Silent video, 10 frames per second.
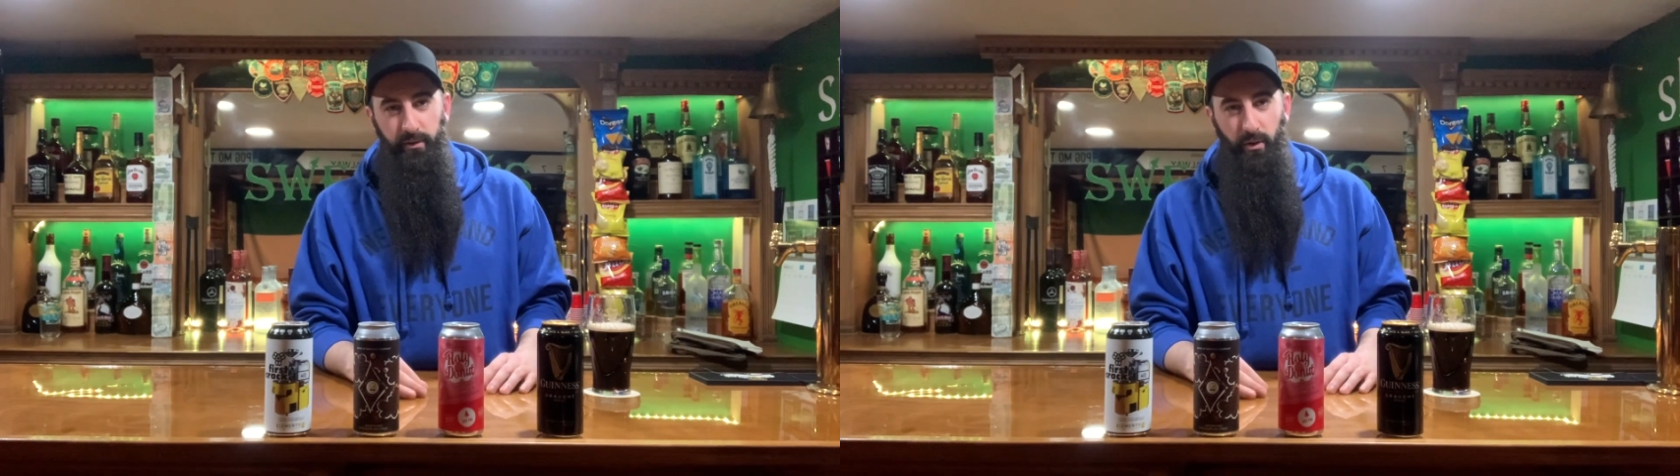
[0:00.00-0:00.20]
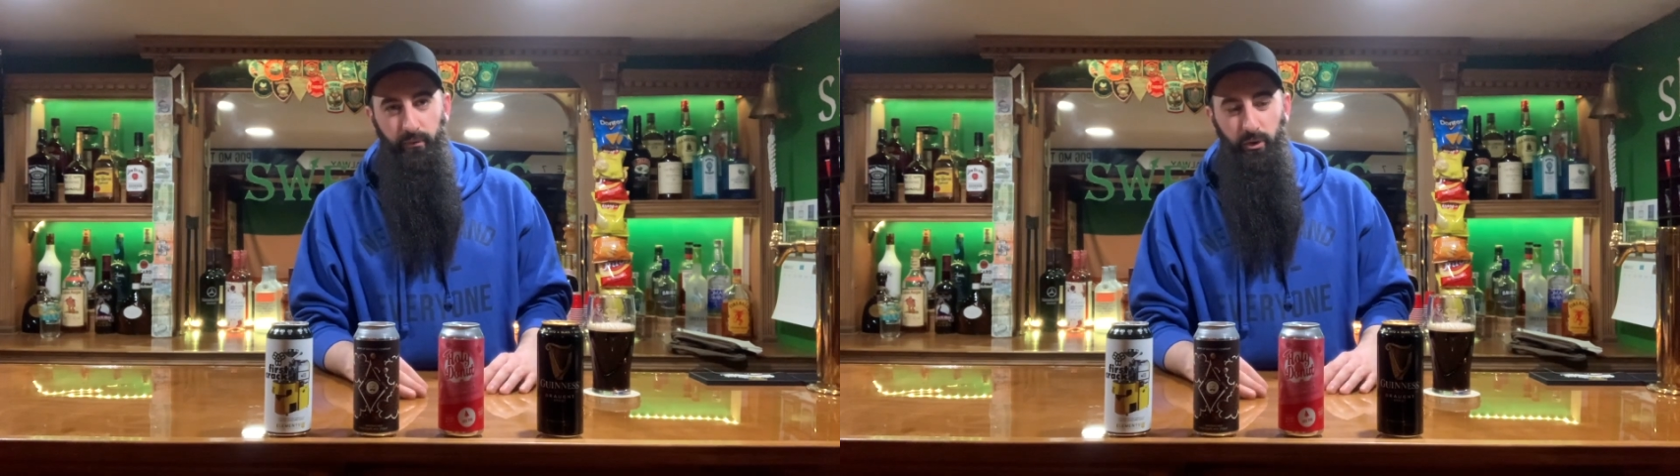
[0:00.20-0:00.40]
You
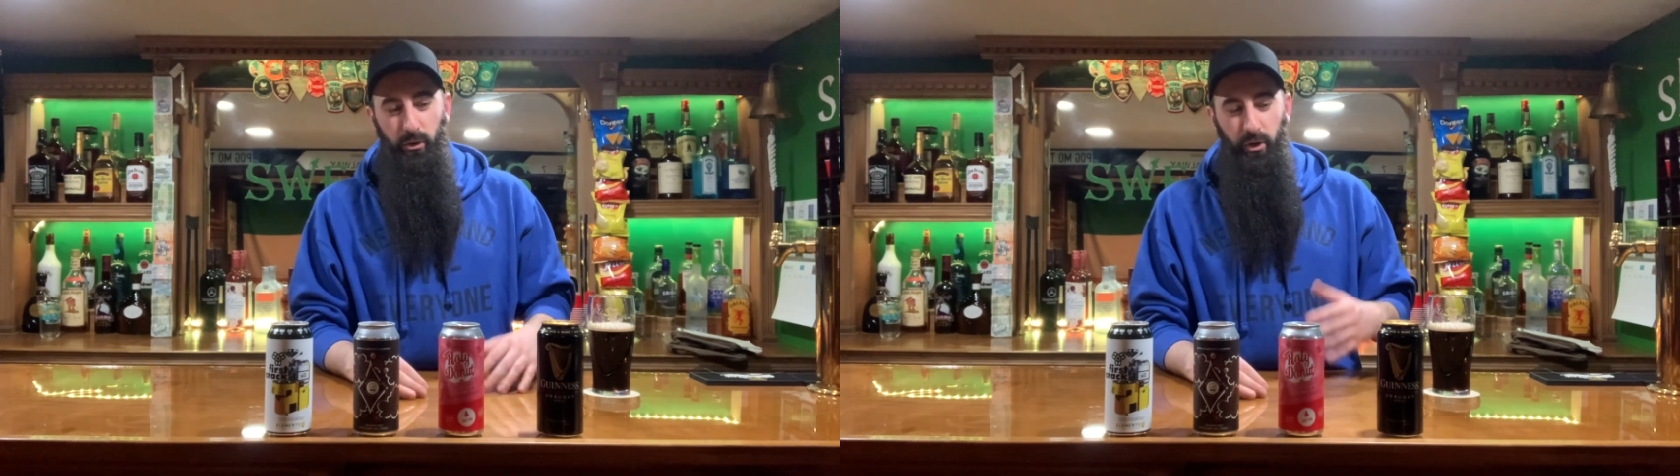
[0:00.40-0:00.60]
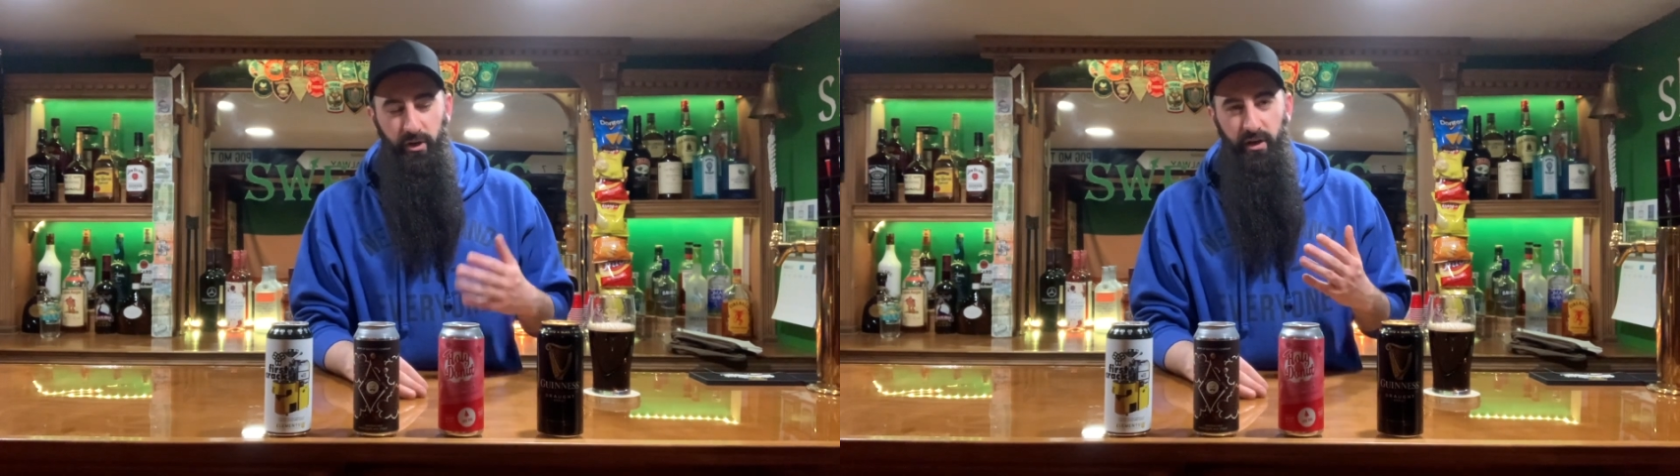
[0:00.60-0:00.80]
know, if you're
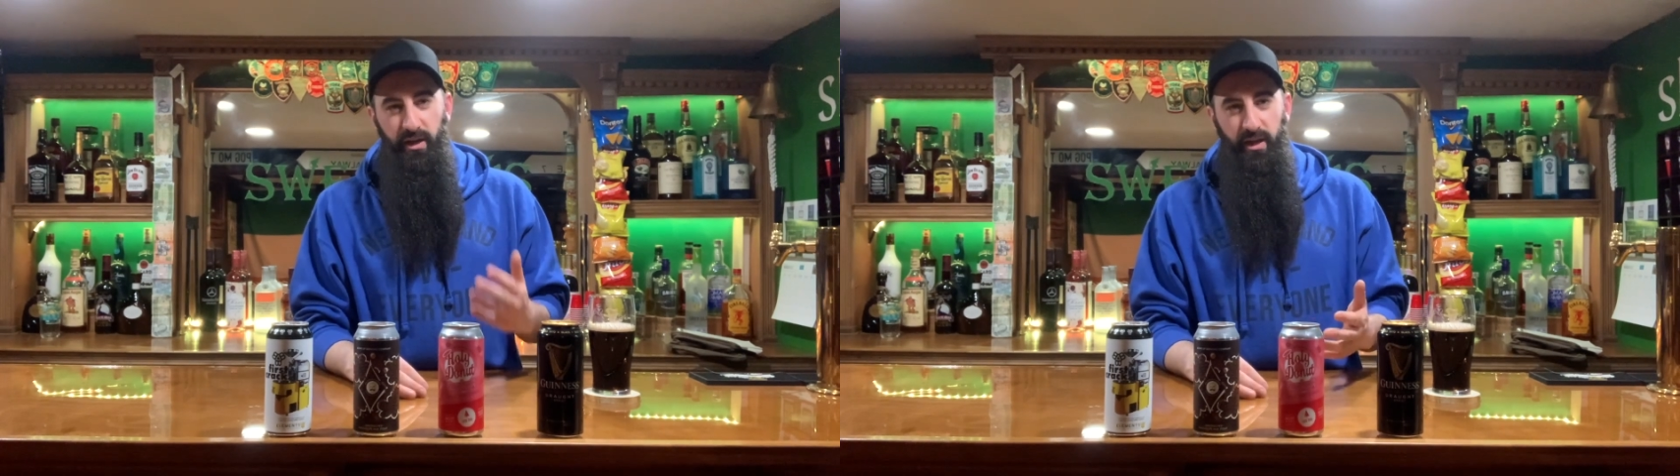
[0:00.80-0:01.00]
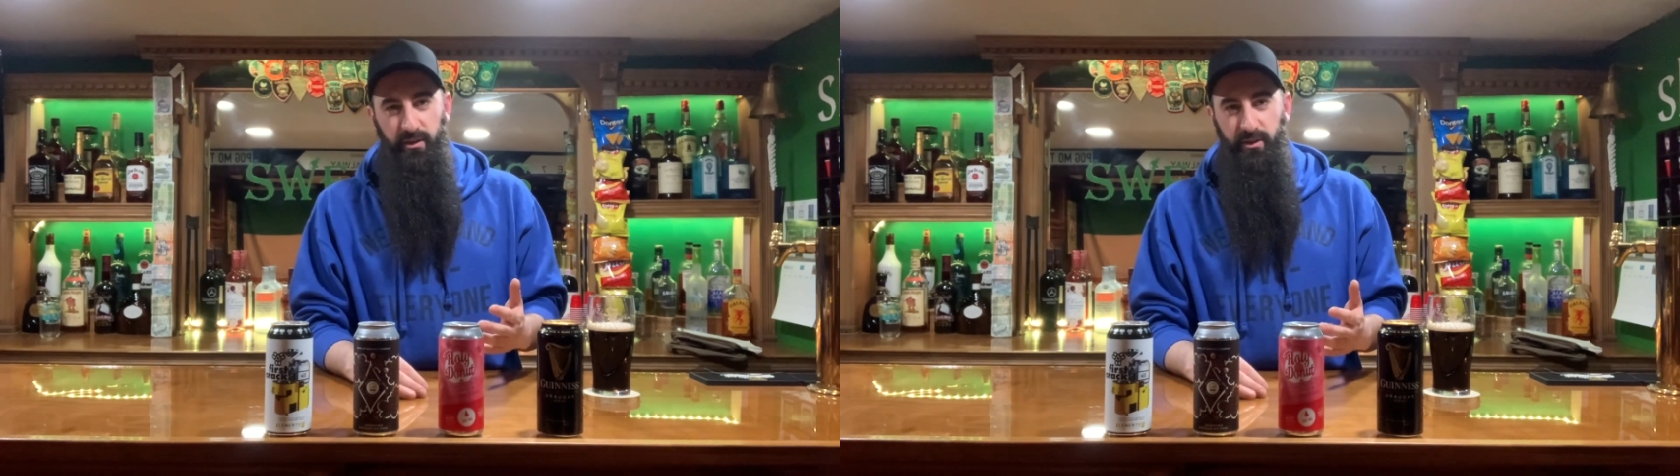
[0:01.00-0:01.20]
looking to
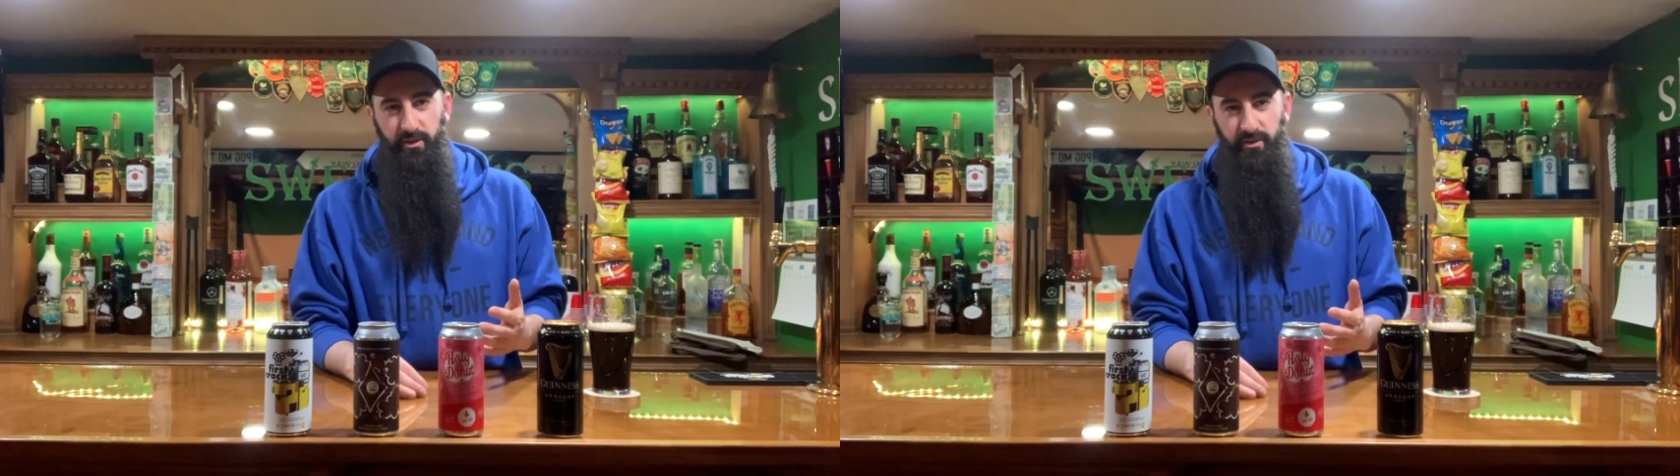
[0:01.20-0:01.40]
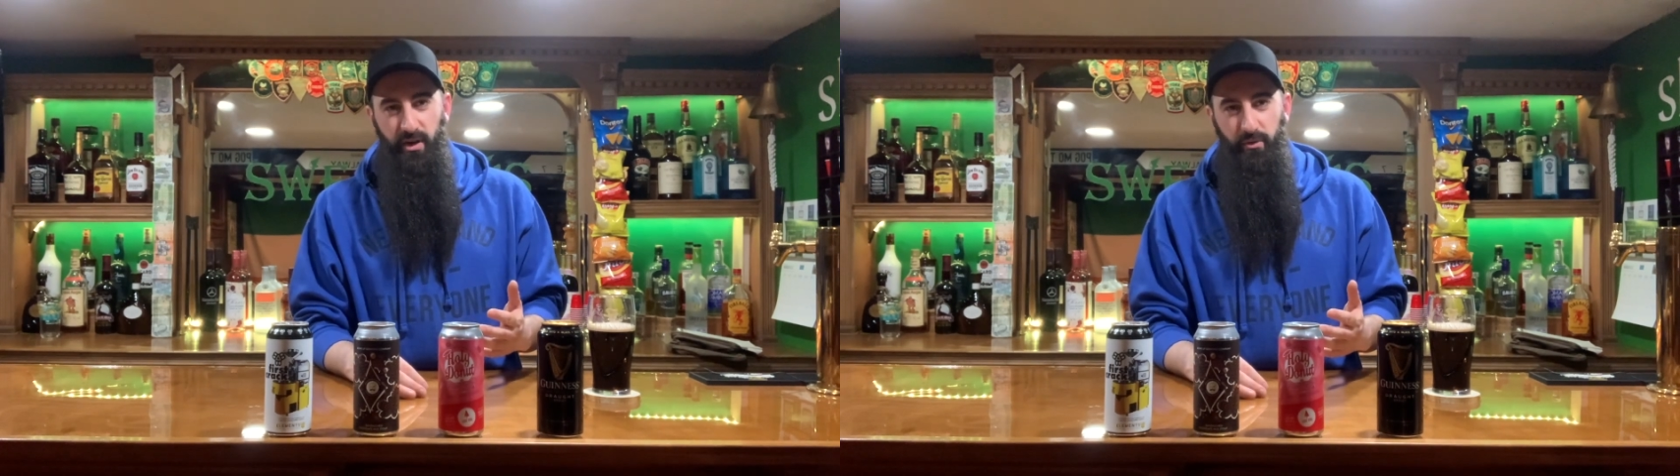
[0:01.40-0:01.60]
get into the
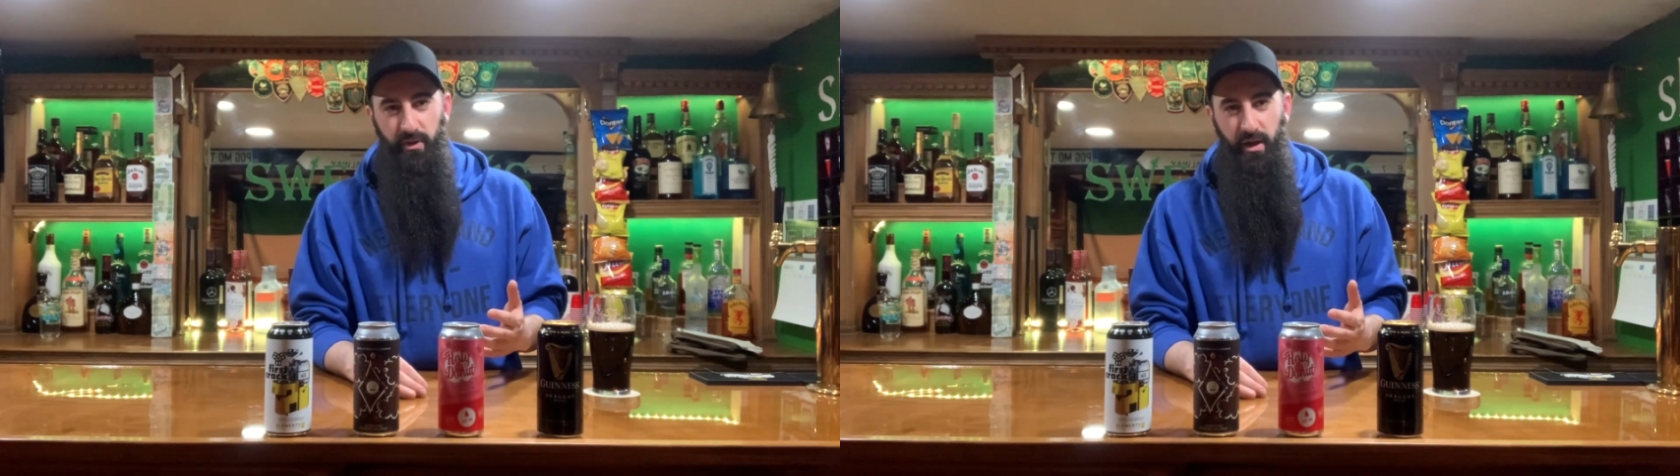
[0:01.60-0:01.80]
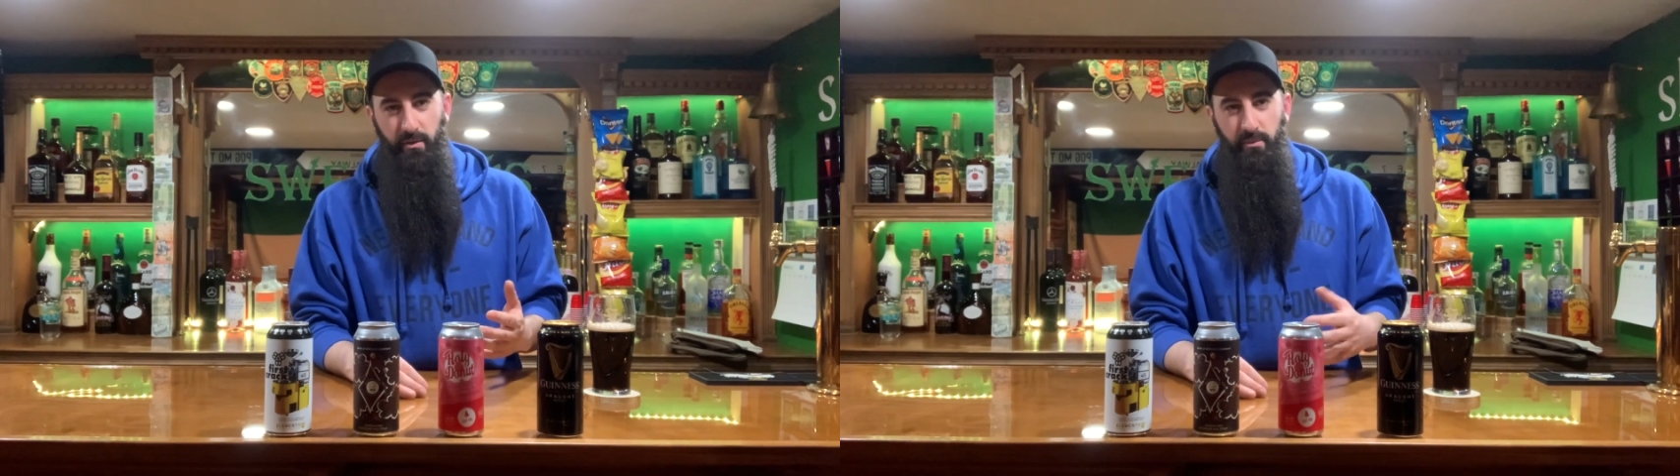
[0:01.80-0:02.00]
stout
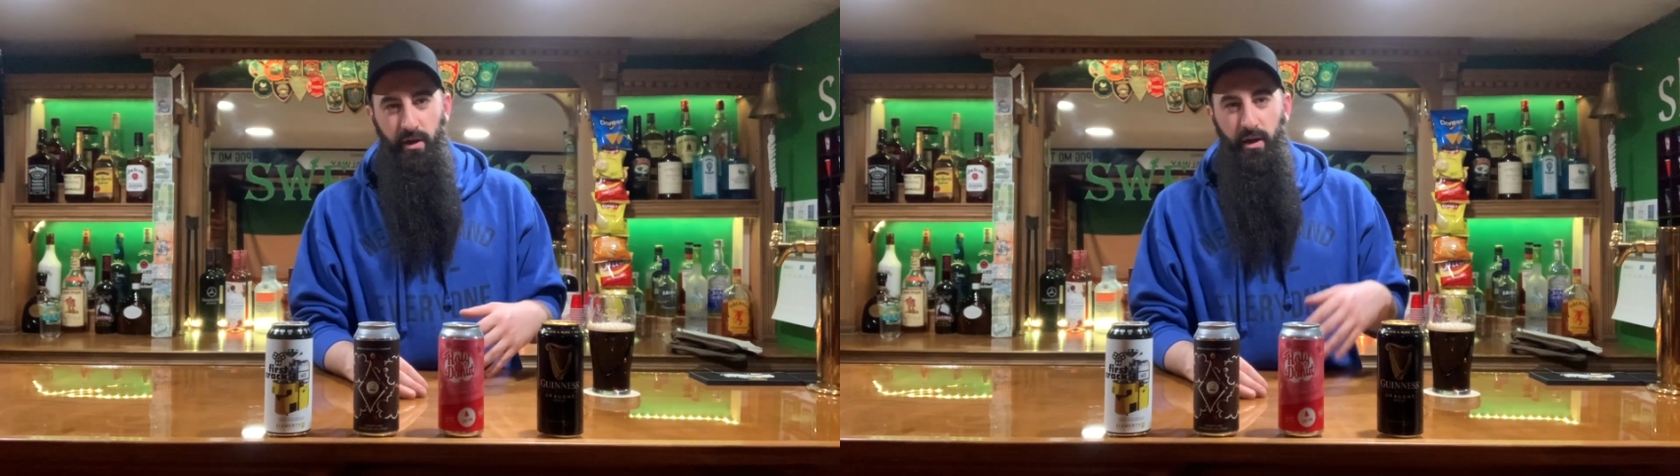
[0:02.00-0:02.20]
game,